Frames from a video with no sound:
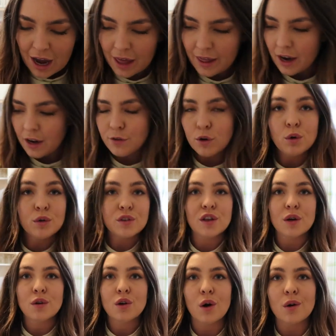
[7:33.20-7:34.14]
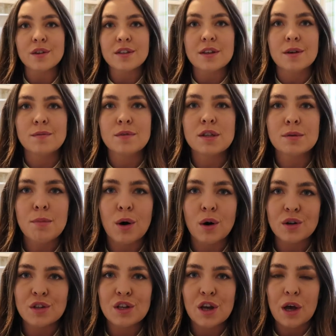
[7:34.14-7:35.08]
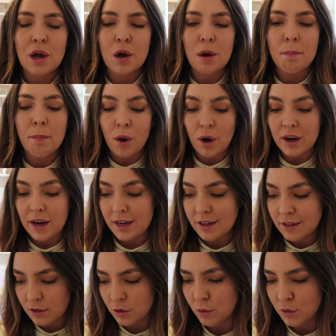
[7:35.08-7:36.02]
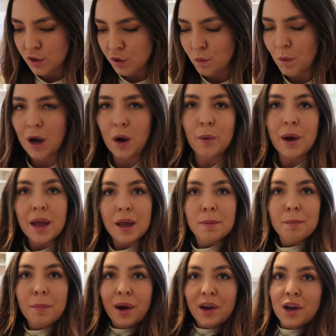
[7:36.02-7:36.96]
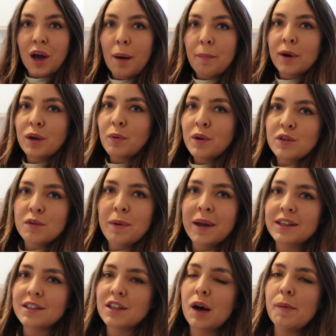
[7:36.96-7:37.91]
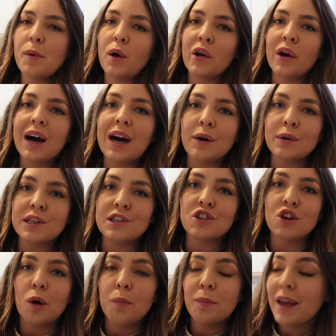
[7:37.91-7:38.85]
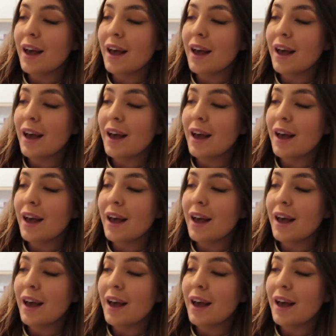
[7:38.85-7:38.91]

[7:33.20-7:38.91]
And then I've also got some tomato bolognese sauce as well in my cupboard, which we picked up on our Aldi shop